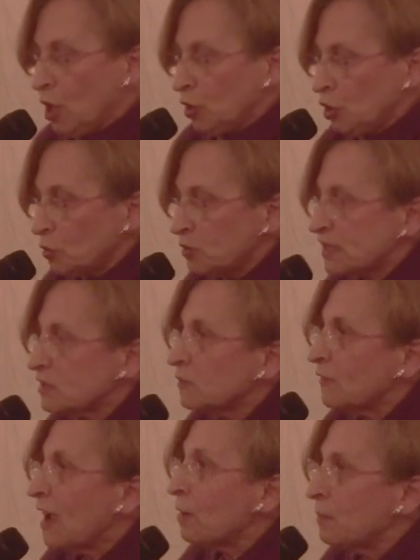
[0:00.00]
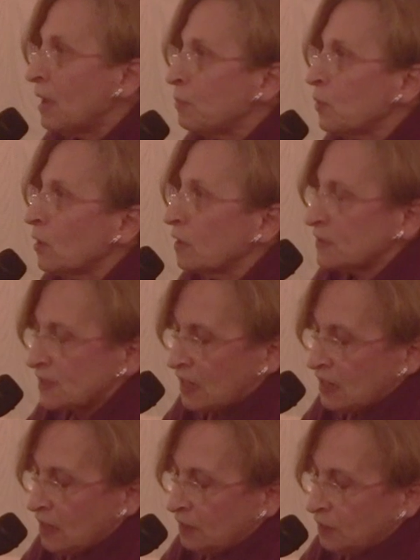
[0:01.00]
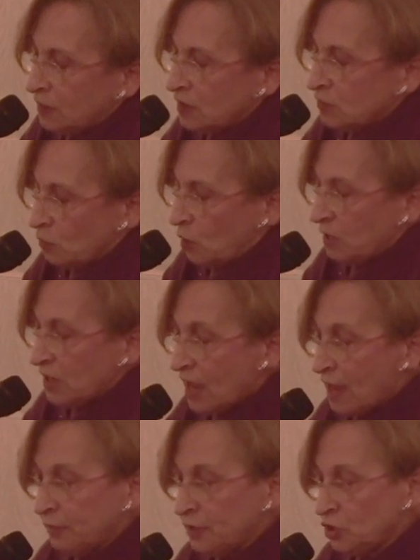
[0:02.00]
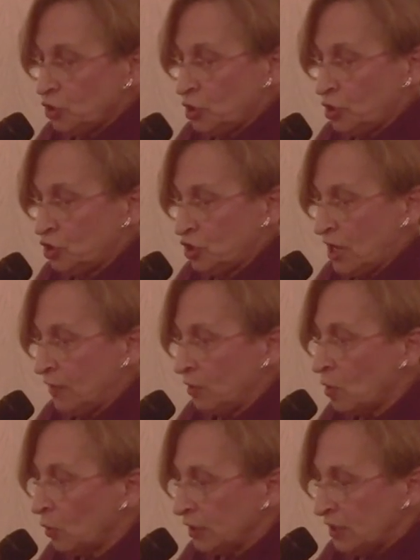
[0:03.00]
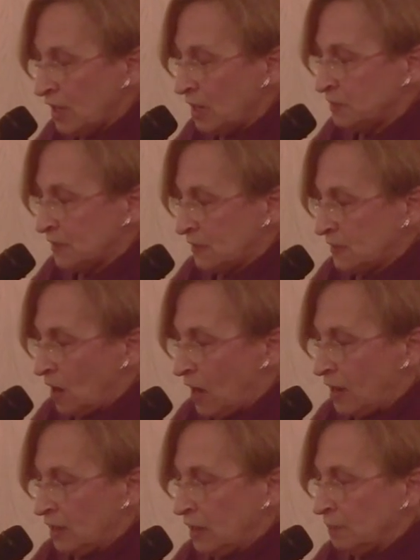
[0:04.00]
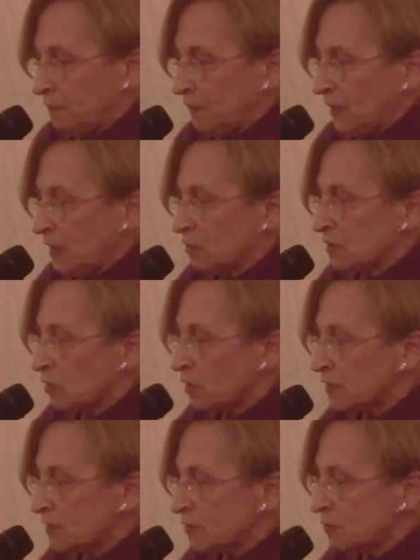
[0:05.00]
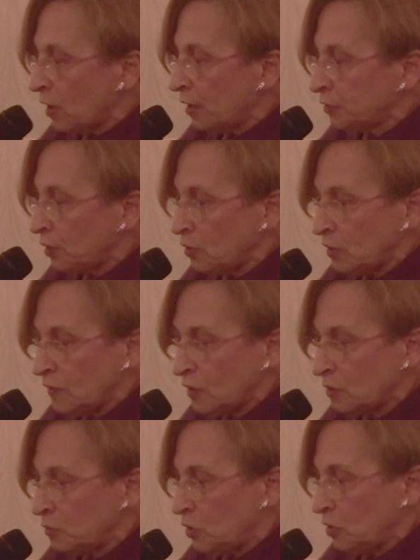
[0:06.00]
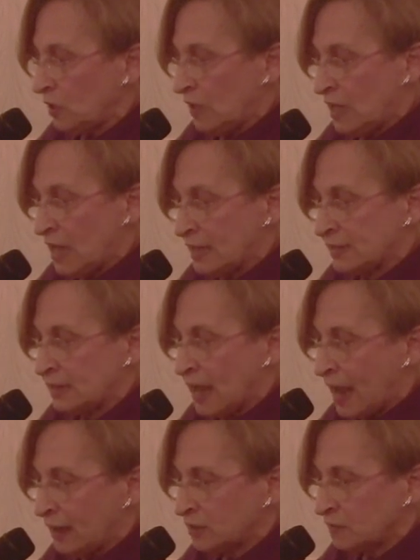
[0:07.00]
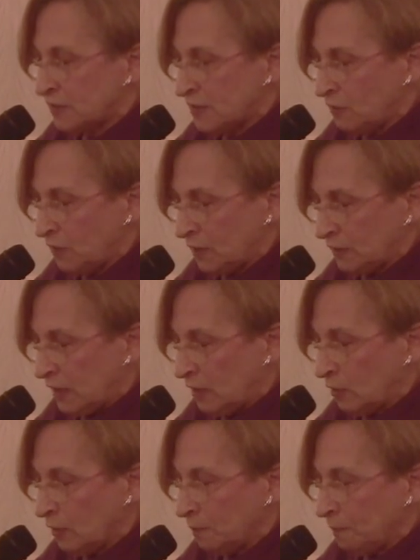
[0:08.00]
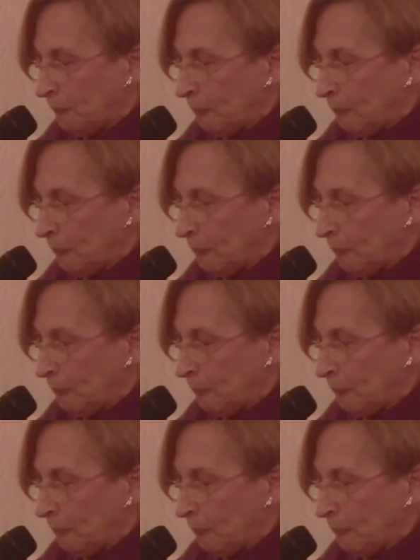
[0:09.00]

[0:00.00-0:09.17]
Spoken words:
Lou was a devout member of St. Anthony's Roman Catholic Church and the Holy Name Society. He was also well known in the community as an active civic leader.